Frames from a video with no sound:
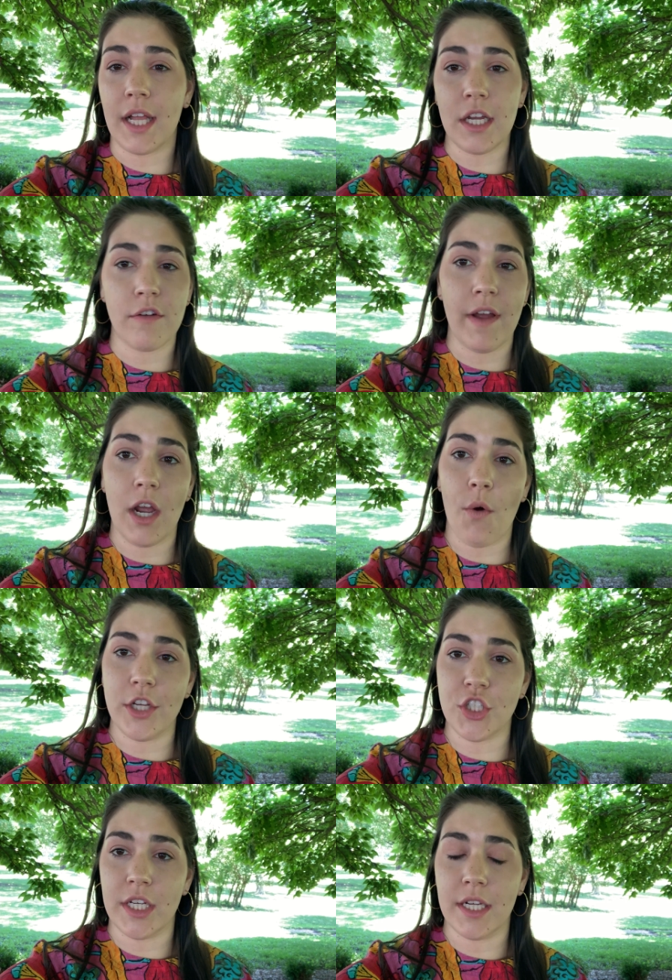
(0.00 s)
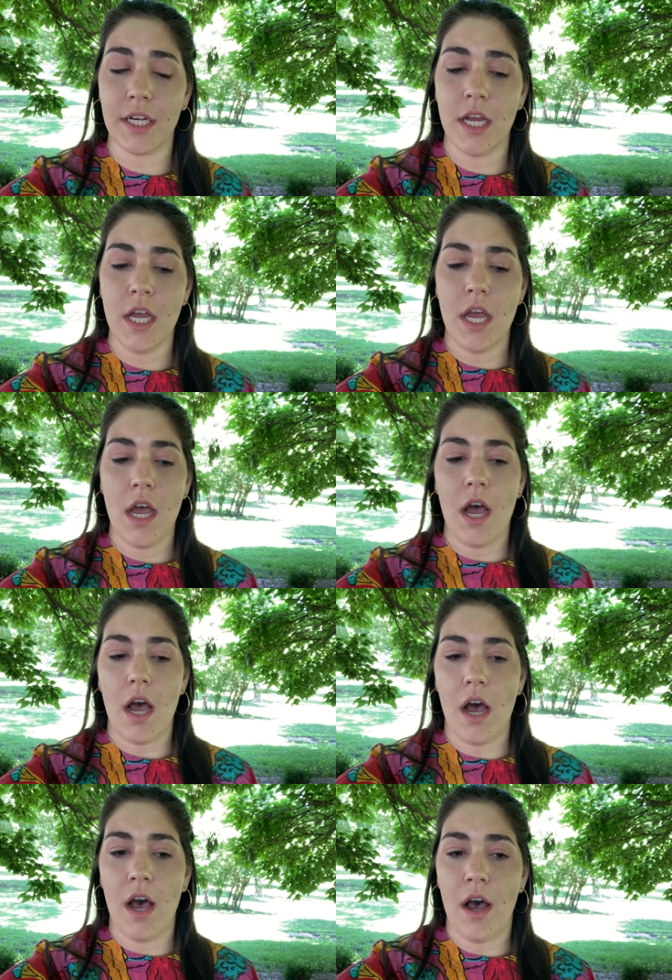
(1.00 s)
a clarifying question
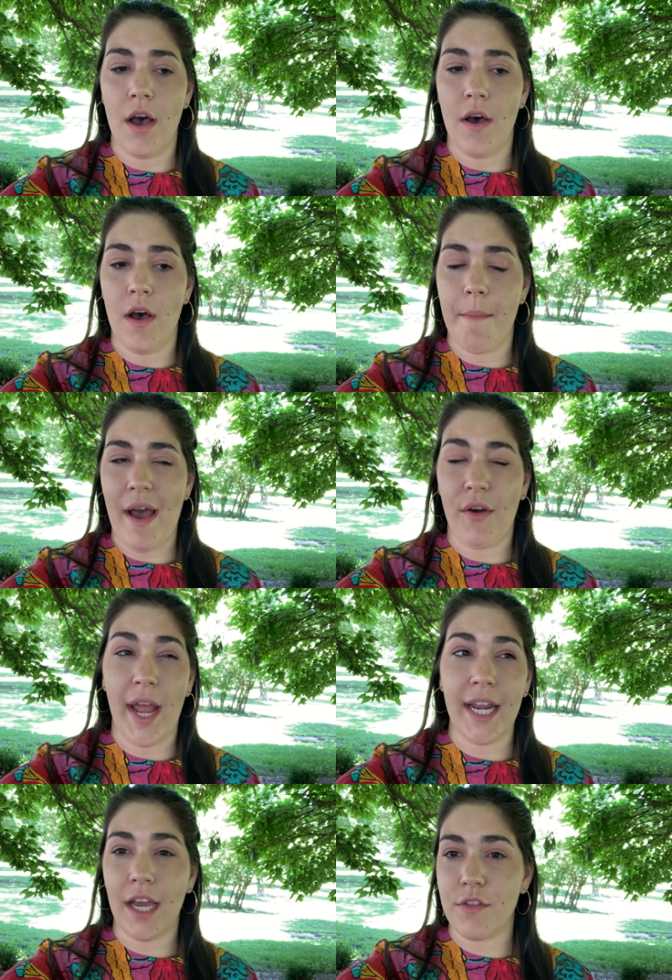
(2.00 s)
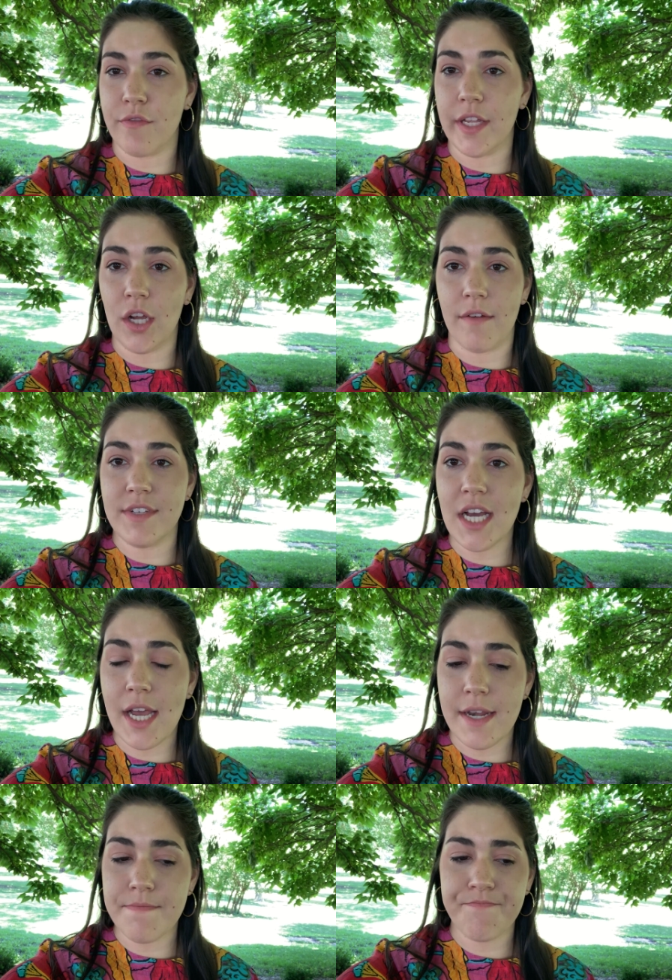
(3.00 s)
uh, about any other video I've
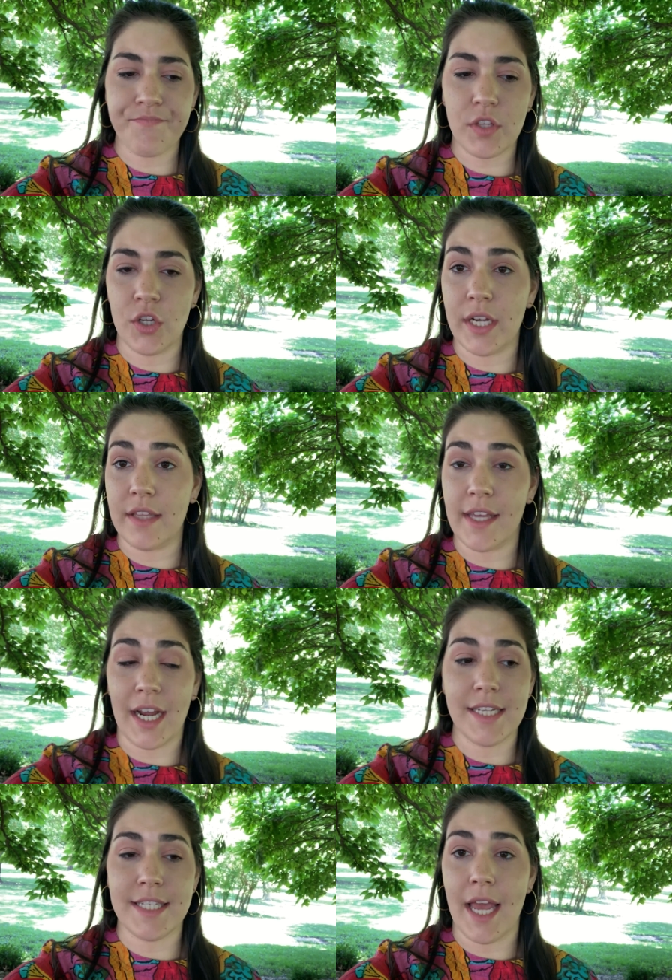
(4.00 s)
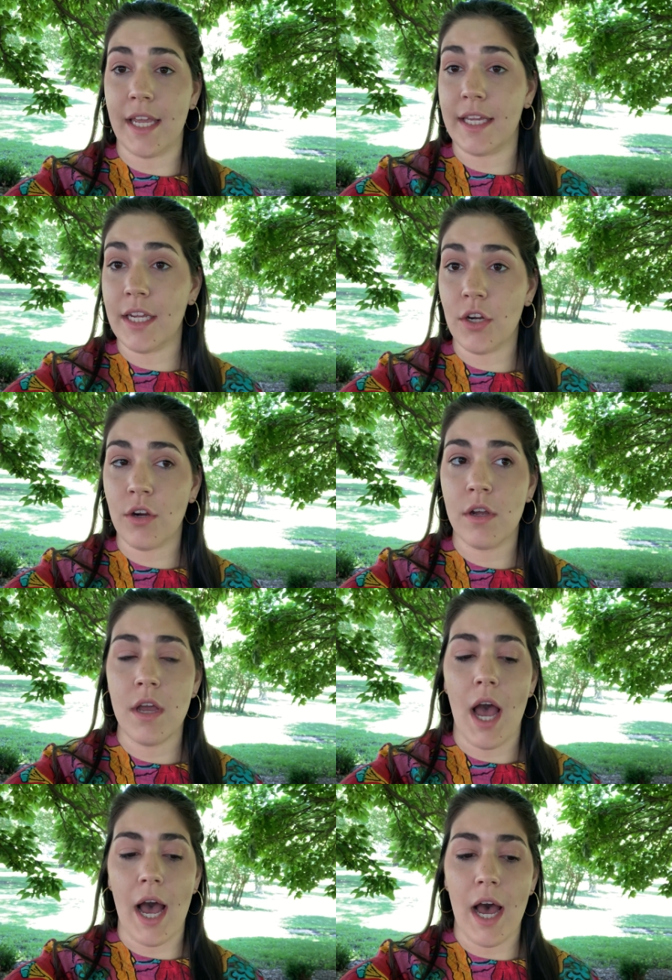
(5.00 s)
done or anything I say here,
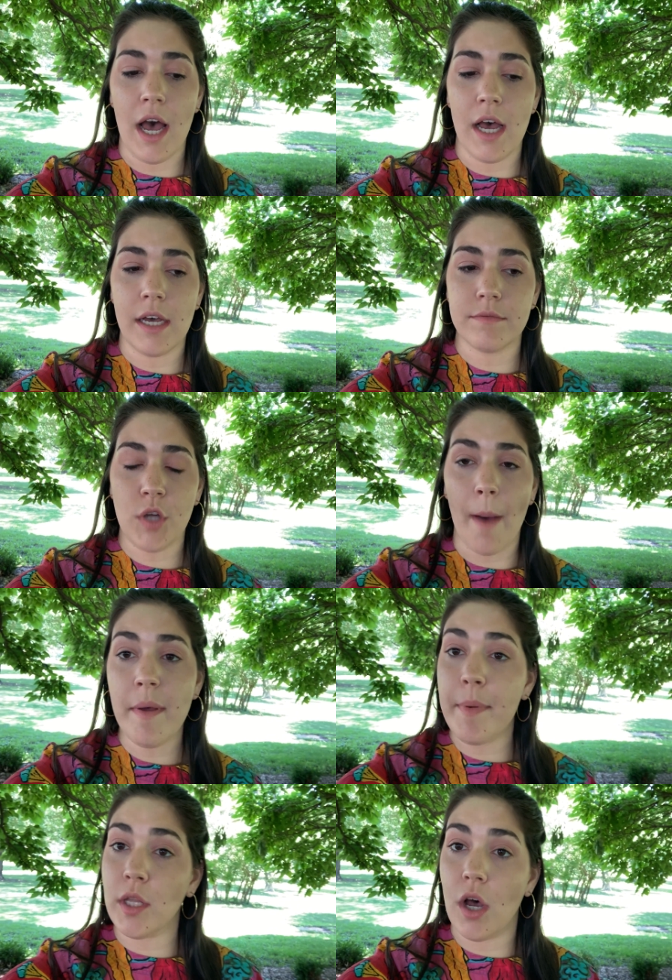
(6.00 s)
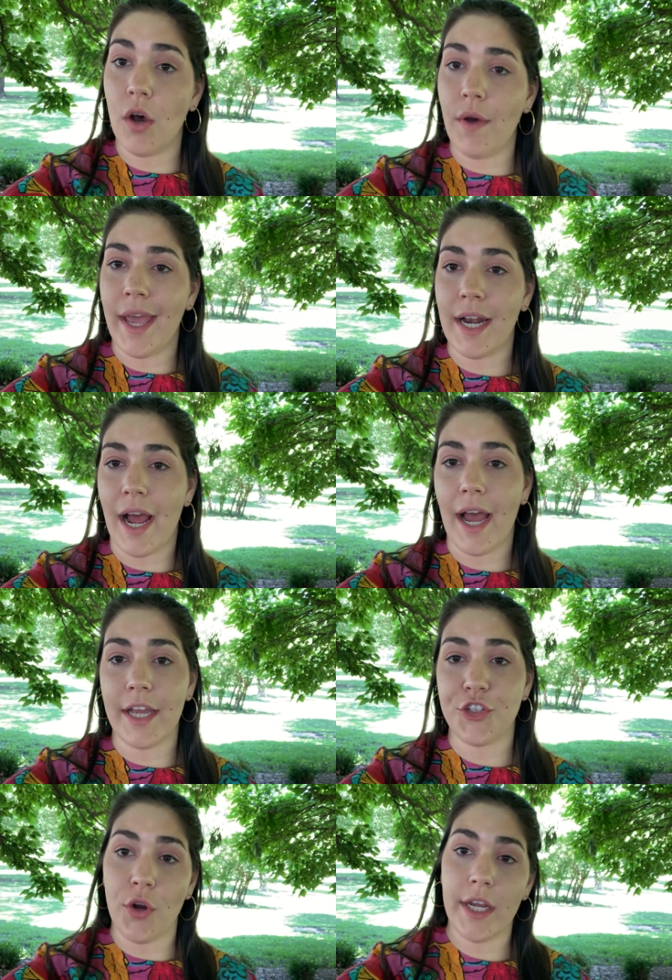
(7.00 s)
uh, comment below and
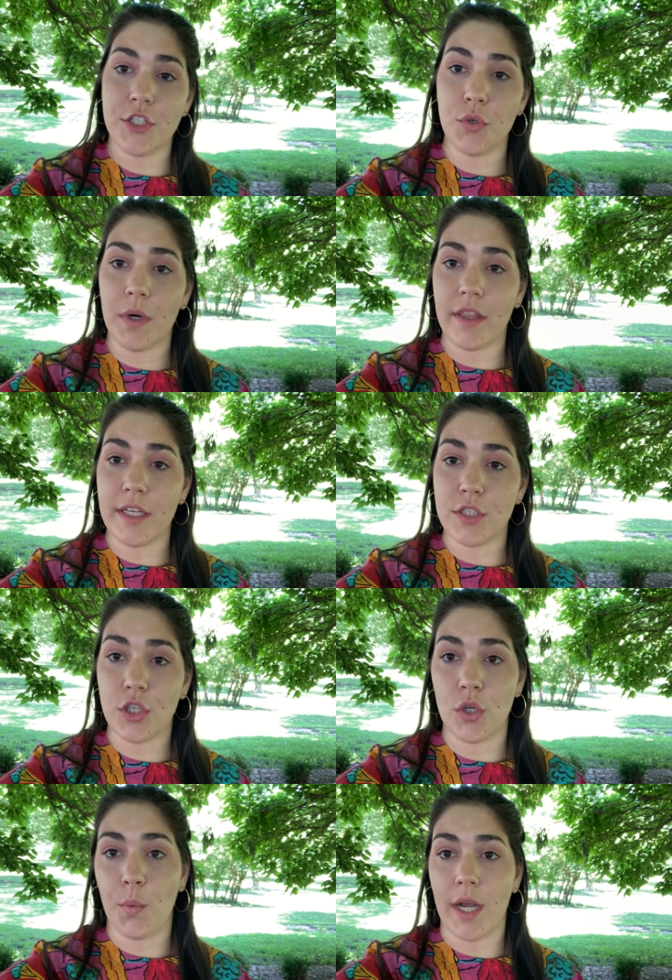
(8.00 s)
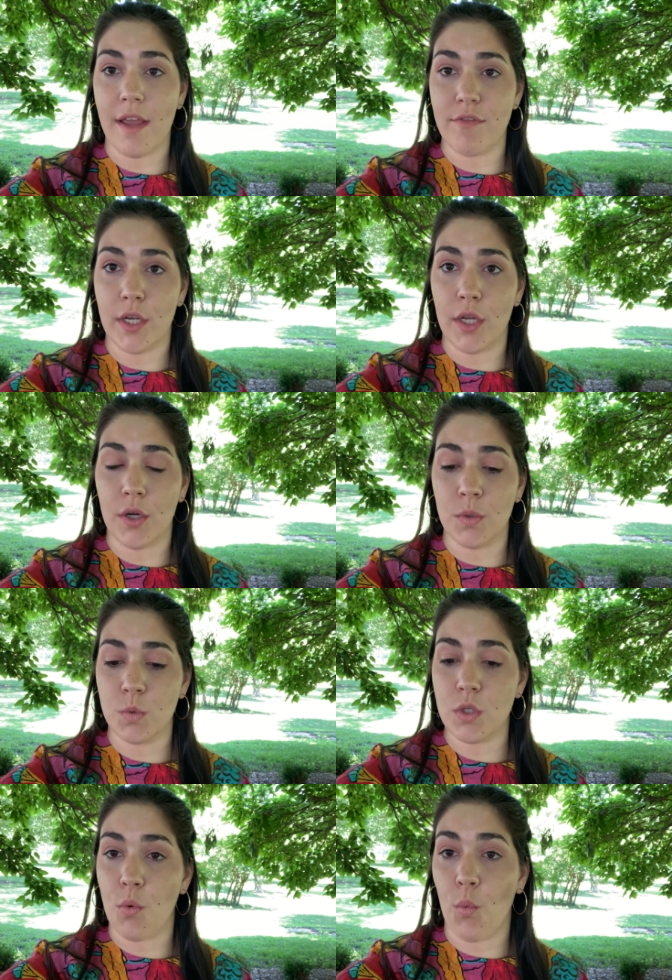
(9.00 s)
I try and do one of these Q&A
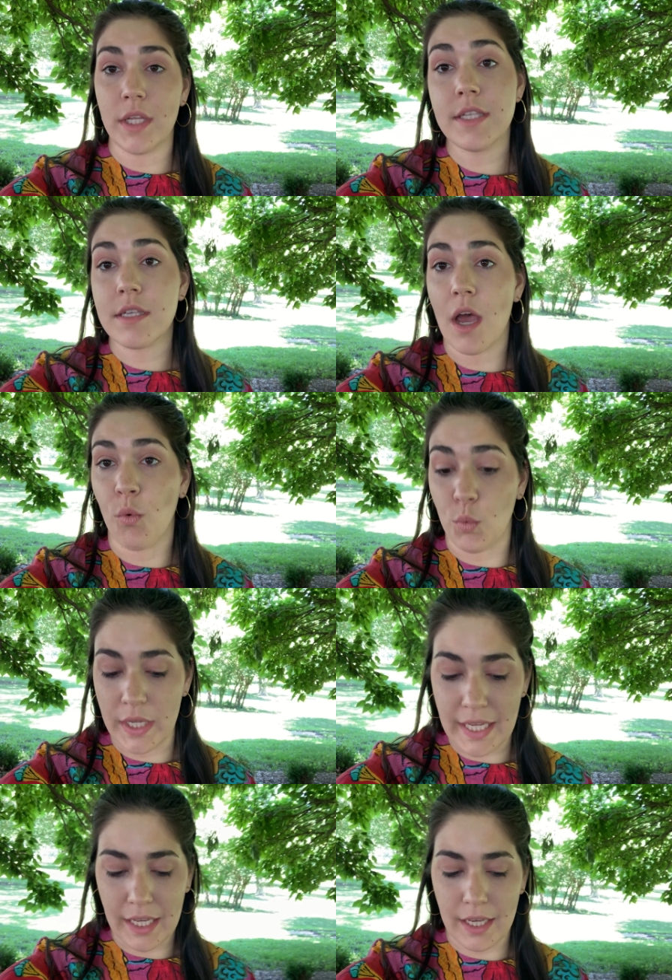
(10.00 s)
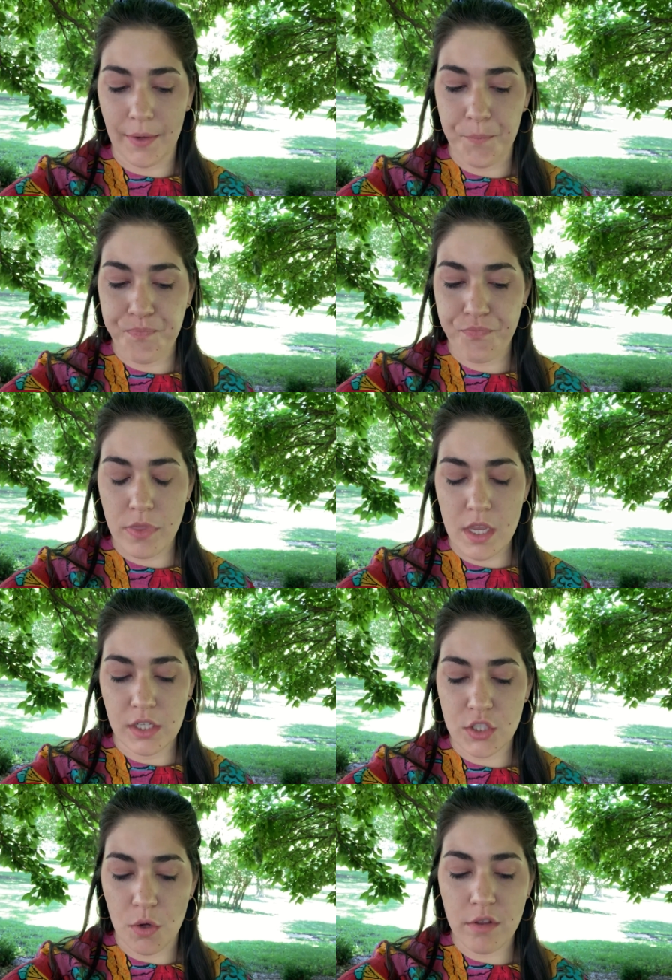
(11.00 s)
videos once a week.
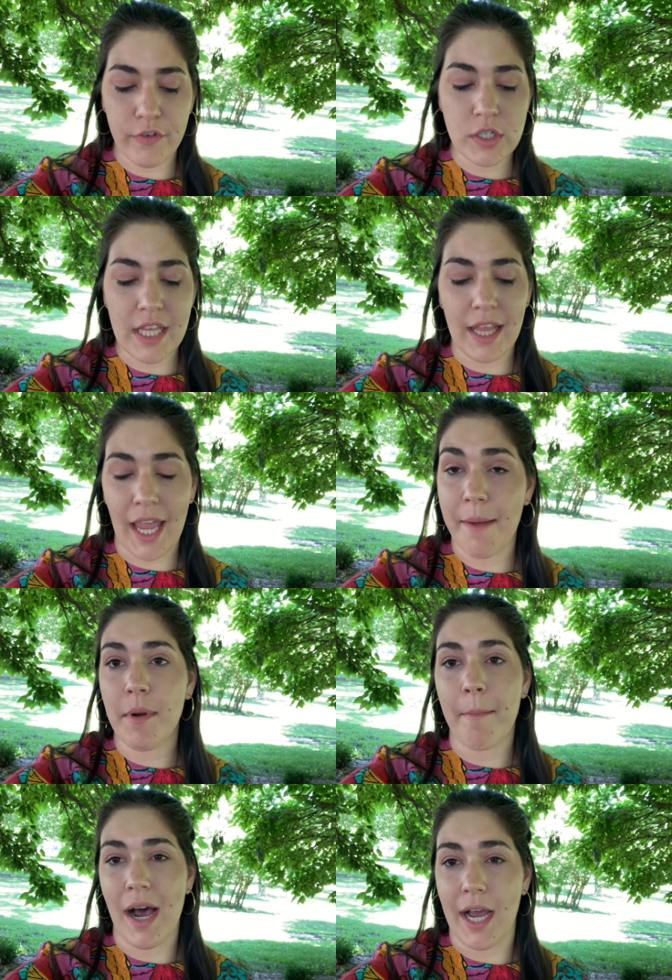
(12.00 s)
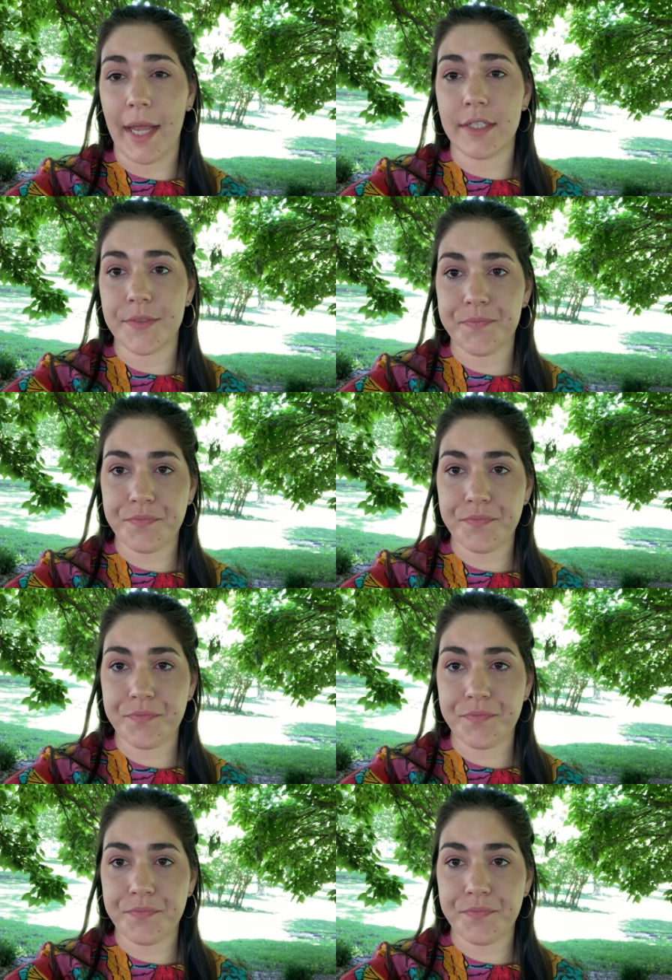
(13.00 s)
So the first thing that came to mind